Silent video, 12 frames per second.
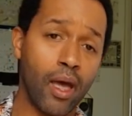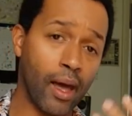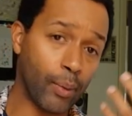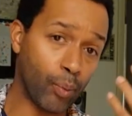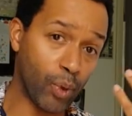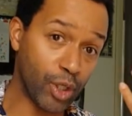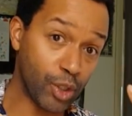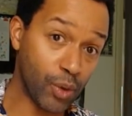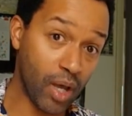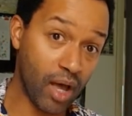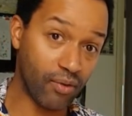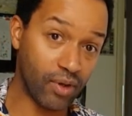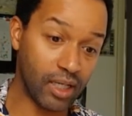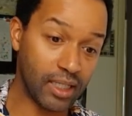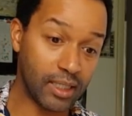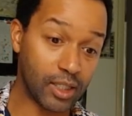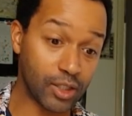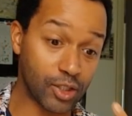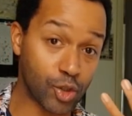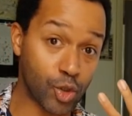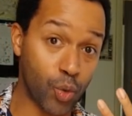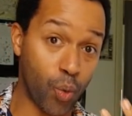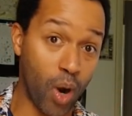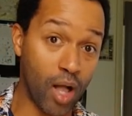And when you have a leader's
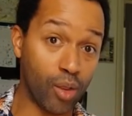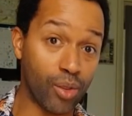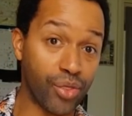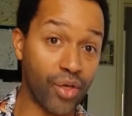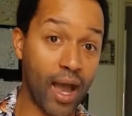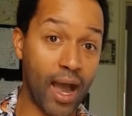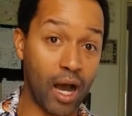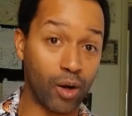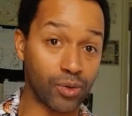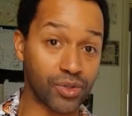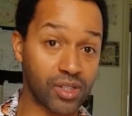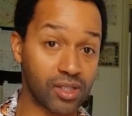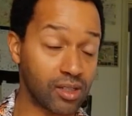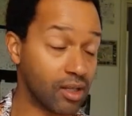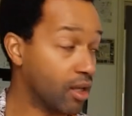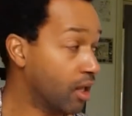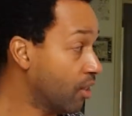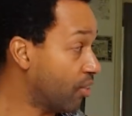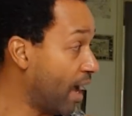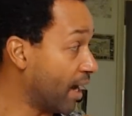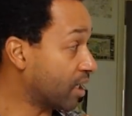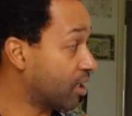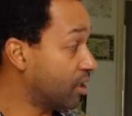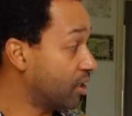12th house
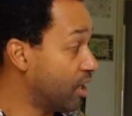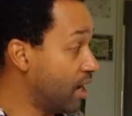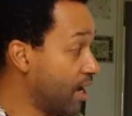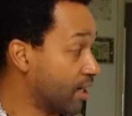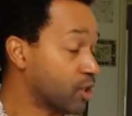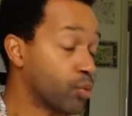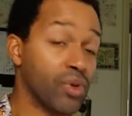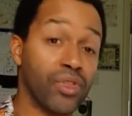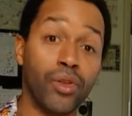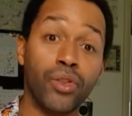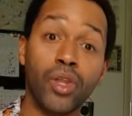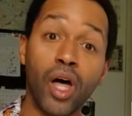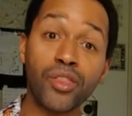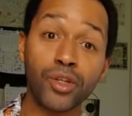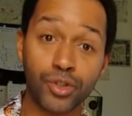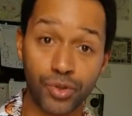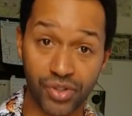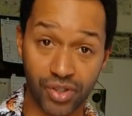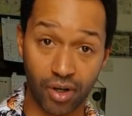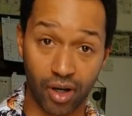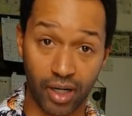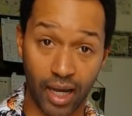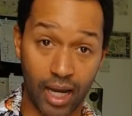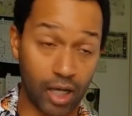that connects with another
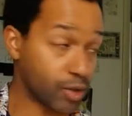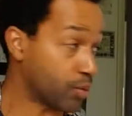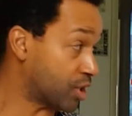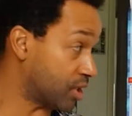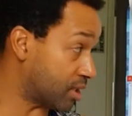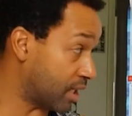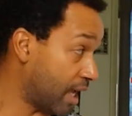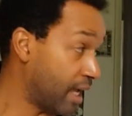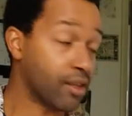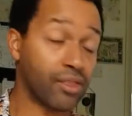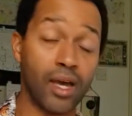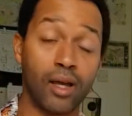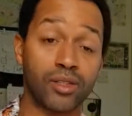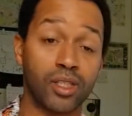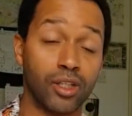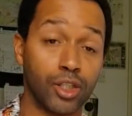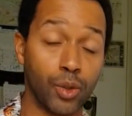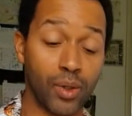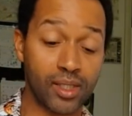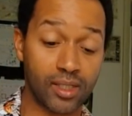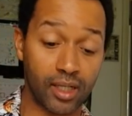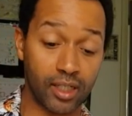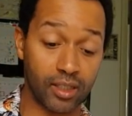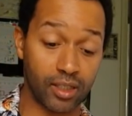Dustana house, which is the 8th house in the
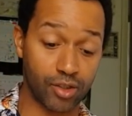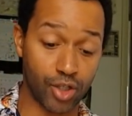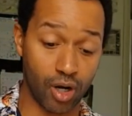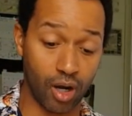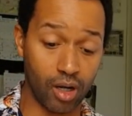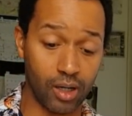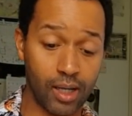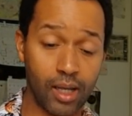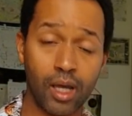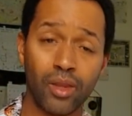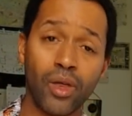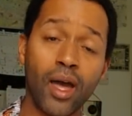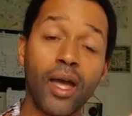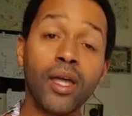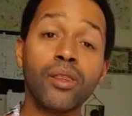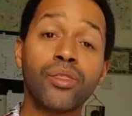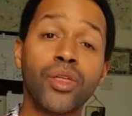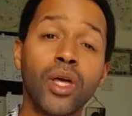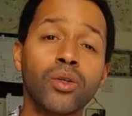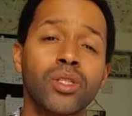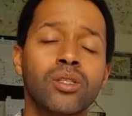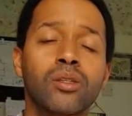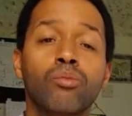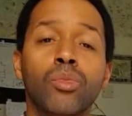USA chart, the 8th house
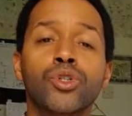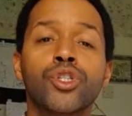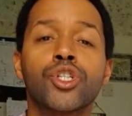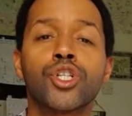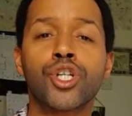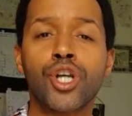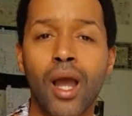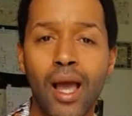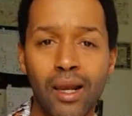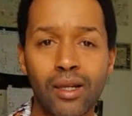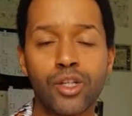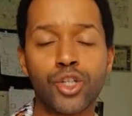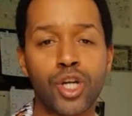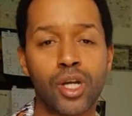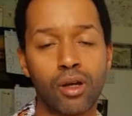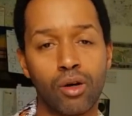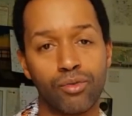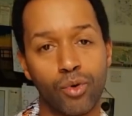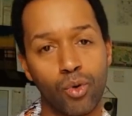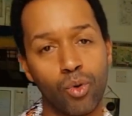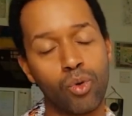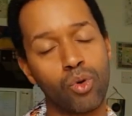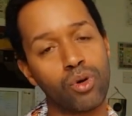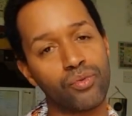is the most challenging of
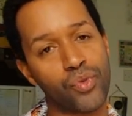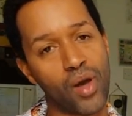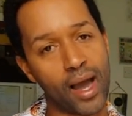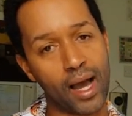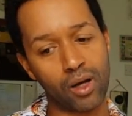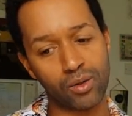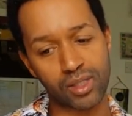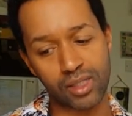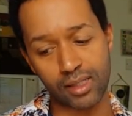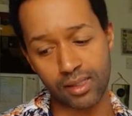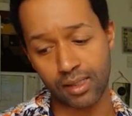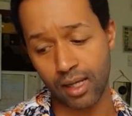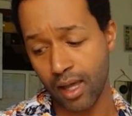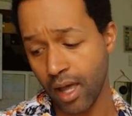all of the houses.